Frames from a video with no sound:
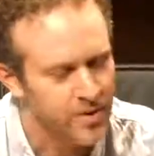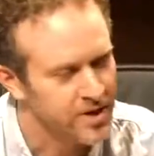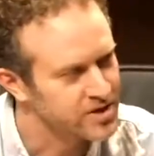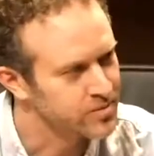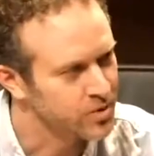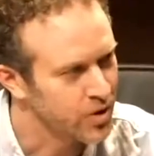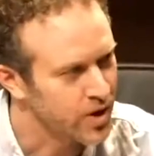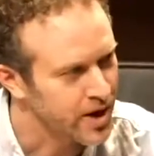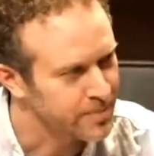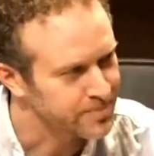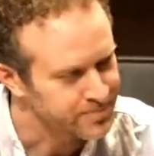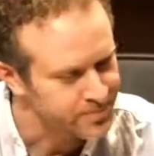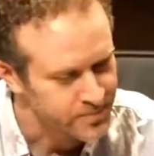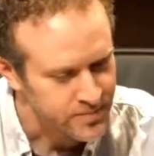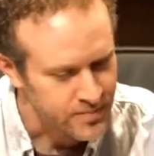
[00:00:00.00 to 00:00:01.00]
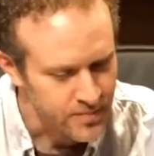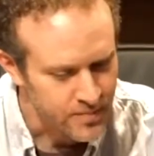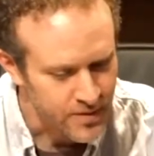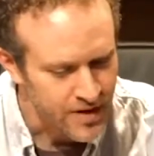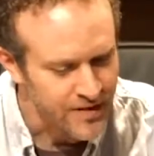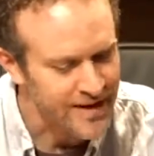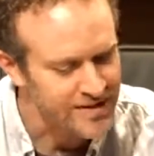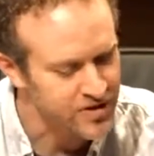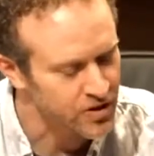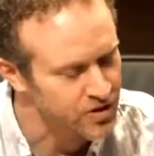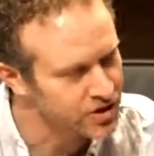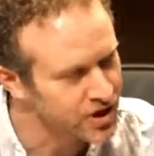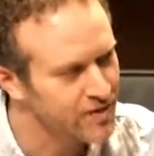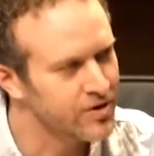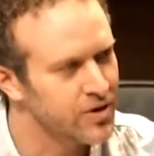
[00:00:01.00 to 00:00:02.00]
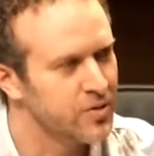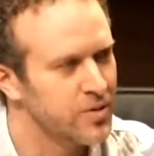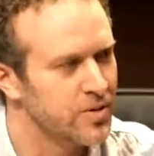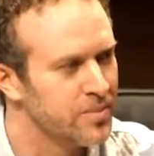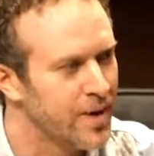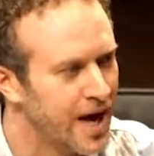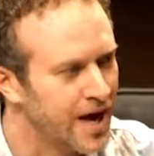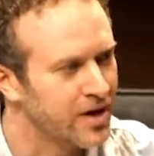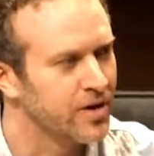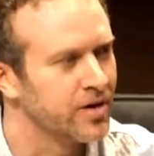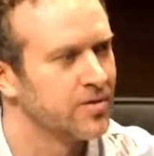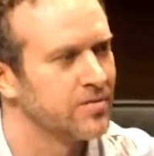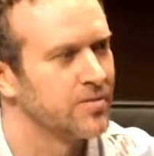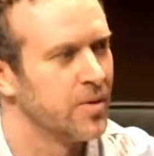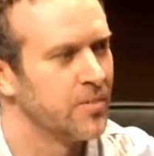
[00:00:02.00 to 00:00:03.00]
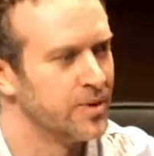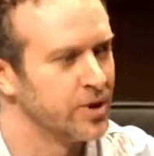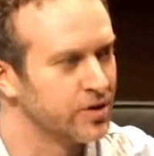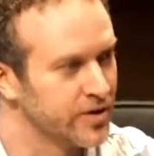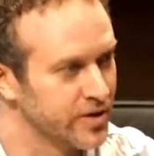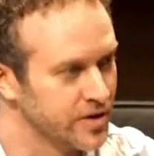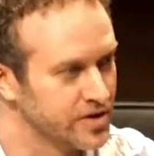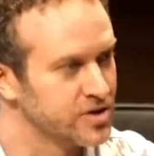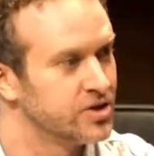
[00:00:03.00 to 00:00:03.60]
makes them great. That's longevity. We admire a building that's